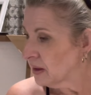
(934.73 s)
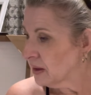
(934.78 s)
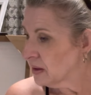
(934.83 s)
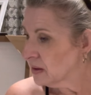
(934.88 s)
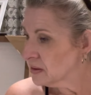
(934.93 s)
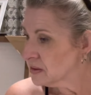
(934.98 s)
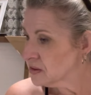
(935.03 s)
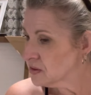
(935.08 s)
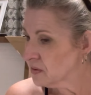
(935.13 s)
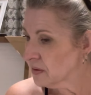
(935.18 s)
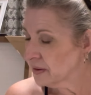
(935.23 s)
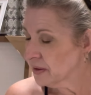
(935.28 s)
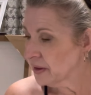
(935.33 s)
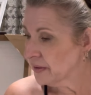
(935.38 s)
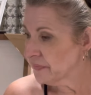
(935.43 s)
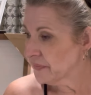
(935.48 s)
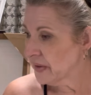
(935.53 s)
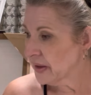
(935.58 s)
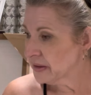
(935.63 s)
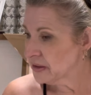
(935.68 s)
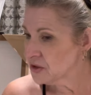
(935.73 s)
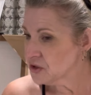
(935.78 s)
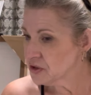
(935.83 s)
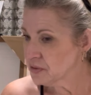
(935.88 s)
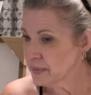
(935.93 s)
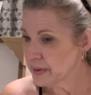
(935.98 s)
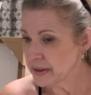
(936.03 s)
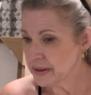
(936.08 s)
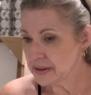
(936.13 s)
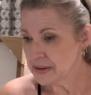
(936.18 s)
So I got that at
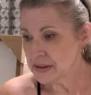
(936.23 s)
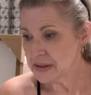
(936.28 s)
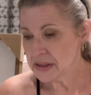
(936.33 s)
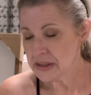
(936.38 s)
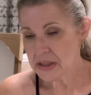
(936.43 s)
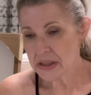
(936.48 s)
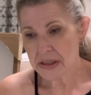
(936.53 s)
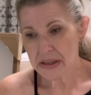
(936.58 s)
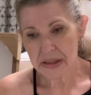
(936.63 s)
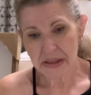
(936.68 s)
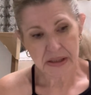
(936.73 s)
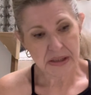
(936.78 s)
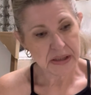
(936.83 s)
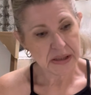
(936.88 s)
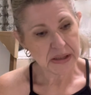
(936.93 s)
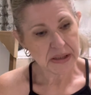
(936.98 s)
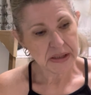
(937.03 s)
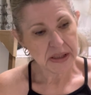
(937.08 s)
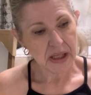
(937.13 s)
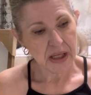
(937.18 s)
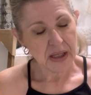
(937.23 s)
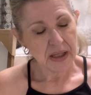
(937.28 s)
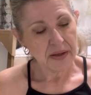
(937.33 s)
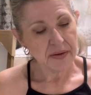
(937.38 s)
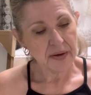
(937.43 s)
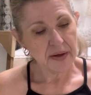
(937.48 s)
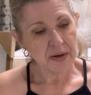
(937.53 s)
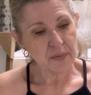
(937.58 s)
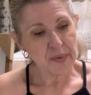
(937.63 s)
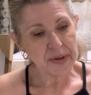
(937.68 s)
Joanns.
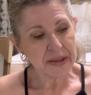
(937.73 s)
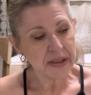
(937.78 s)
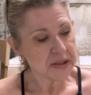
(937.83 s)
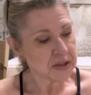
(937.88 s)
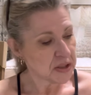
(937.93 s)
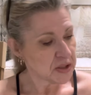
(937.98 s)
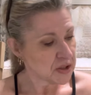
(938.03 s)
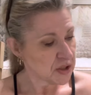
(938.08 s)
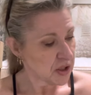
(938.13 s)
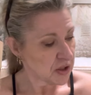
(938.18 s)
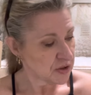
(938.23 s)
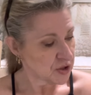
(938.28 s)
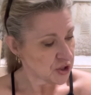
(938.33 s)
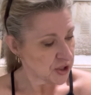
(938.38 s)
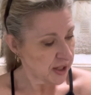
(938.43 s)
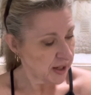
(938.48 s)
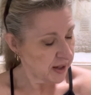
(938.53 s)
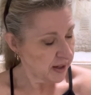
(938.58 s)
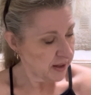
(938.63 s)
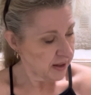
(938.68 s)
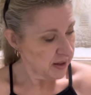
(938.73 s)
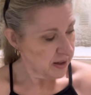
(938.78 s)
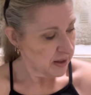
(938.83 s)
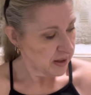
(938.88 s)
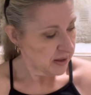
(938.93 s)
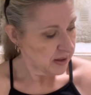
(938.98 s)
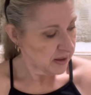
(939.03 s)
Then I went into Target,